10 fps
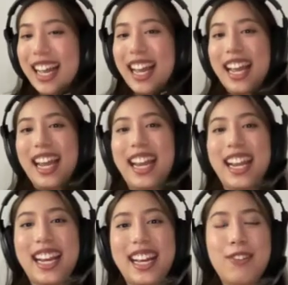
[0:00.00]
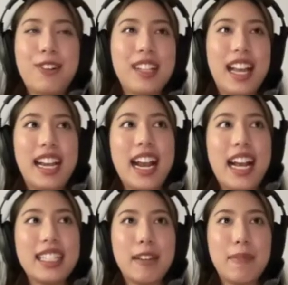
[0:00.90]
and were like
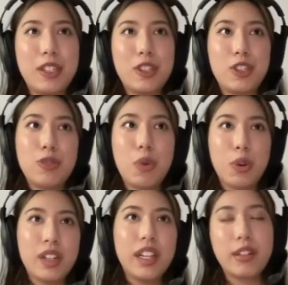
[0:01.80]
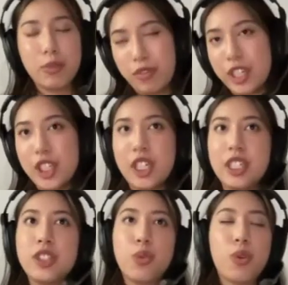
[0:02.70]
asking me to do more like
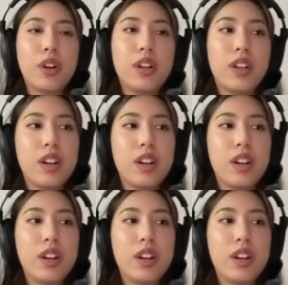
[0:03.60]
revisions or